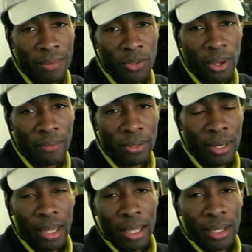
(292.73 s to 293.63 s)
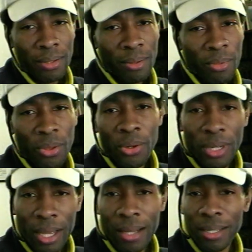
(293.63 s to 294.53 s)
So after some
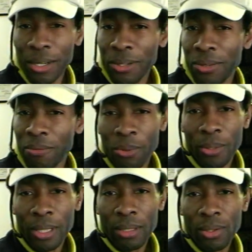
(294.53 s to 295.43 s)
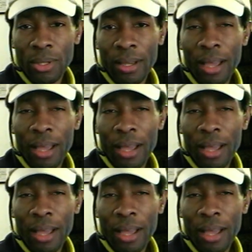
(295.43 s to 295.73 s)
30 odd years of doing this, uh,